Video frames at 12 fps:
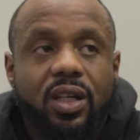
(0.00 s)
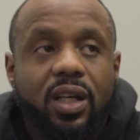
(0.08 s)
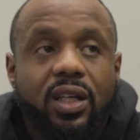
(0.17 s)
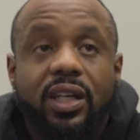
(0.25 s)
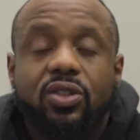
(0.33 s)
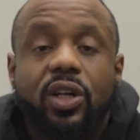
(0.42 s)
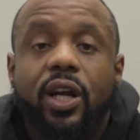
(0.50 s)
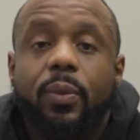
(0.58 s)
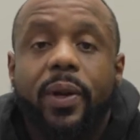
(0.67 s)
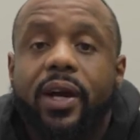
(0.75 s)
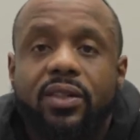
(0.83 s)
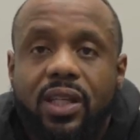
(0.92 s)
yesterday, her
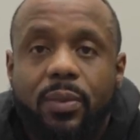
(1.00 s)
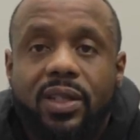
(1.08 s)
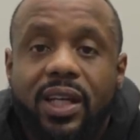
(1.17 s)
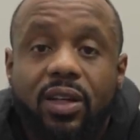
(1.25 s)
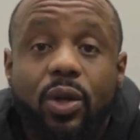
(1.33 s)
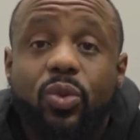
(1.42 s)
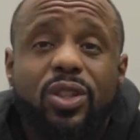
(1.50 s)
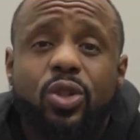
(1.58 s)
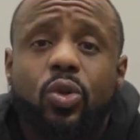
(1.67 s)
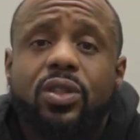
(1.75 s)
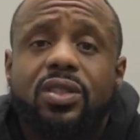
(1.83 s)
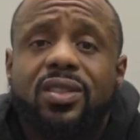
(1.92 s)
parents came in town. They went to
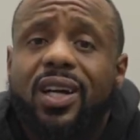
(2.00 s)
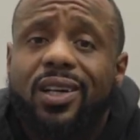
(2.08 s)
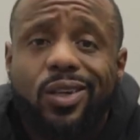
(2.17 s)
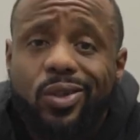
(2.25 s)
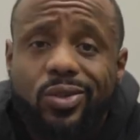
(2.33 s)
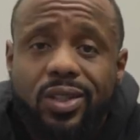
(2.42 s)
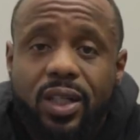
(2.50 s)
Torchy's Tacos.